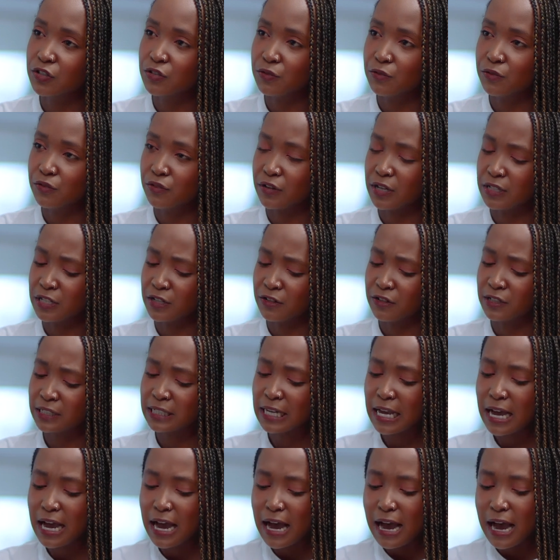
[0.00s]
to you, Thaaniya, is
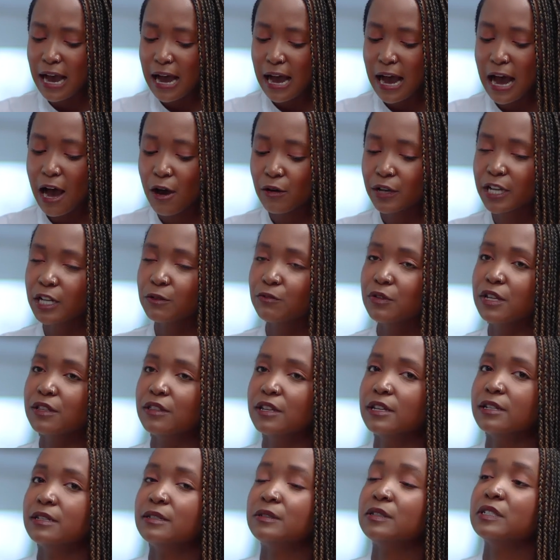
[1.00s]
how can we
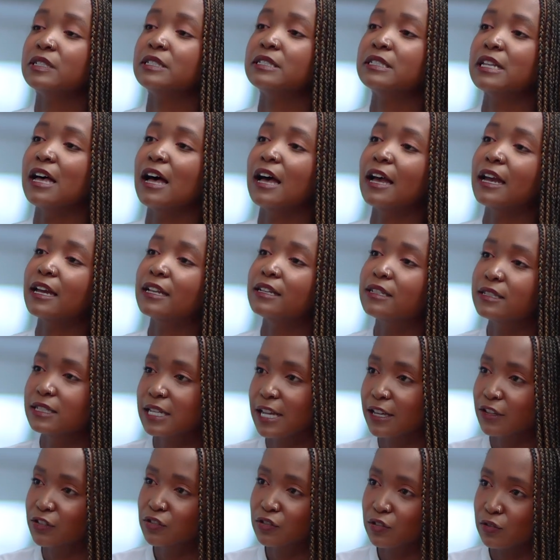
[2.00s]
then design
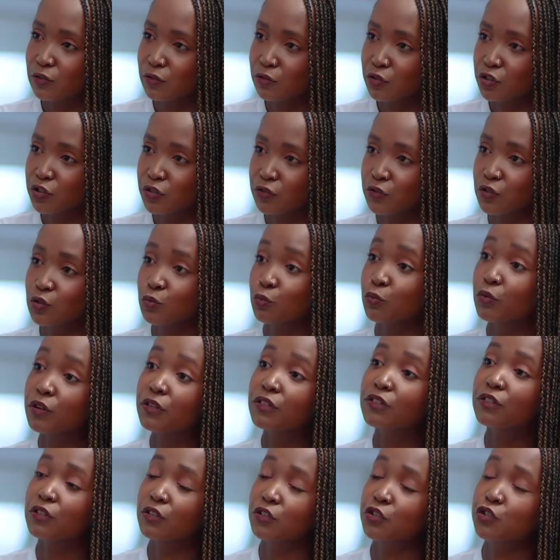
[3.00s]
tech solutions
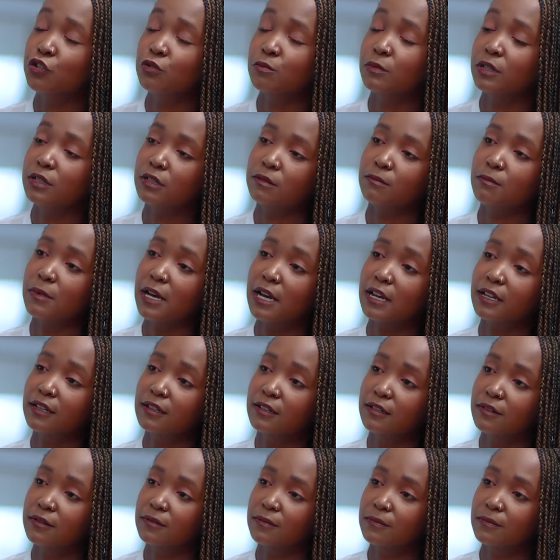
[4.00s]
with the human in mind?